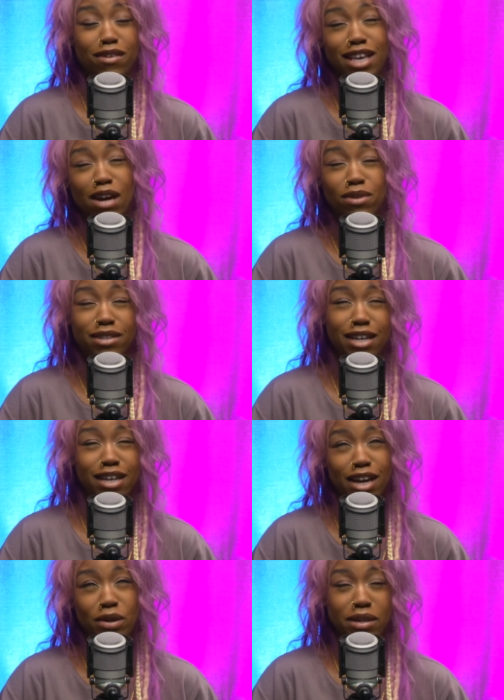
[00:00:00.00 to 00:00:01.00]
Oh, yeah, I wouldn't date a
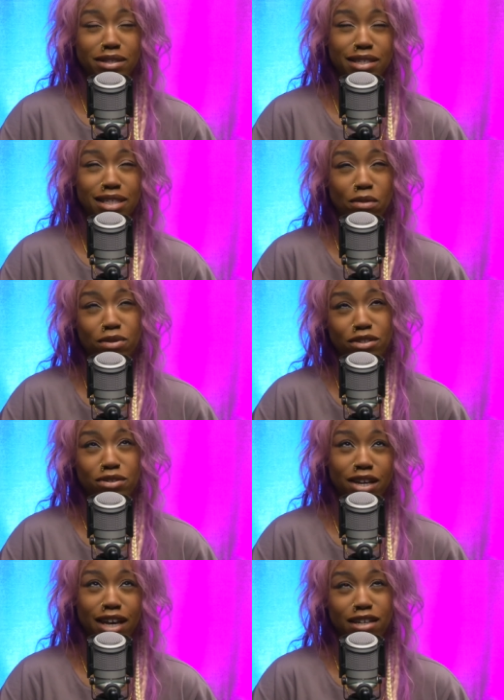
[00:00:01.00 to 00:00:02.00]
guy who does this. I wouldn't do
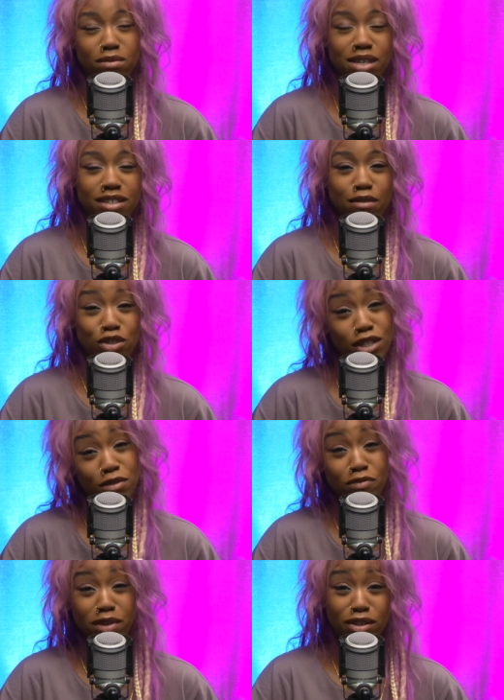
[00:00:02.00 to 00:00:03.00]
that, X, Y, Z. She did it
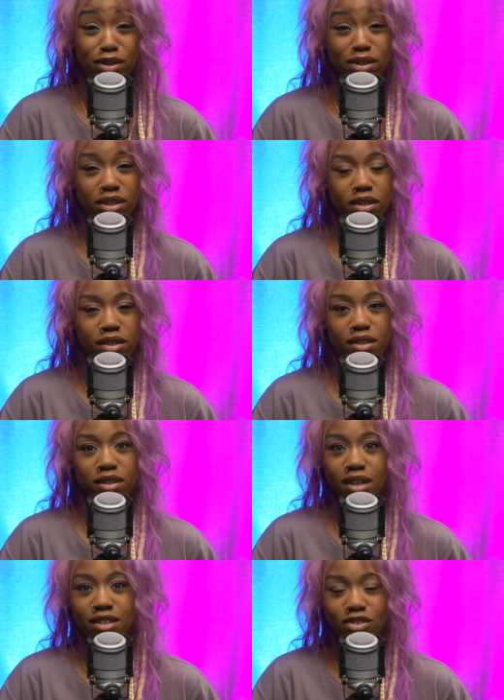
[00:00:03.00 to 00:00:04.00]
with me, though.
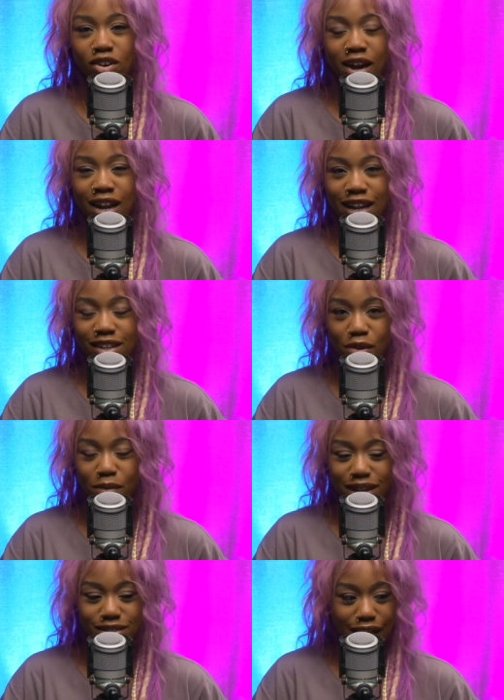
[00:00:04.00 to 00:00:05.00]
Like, you can't, like, don't let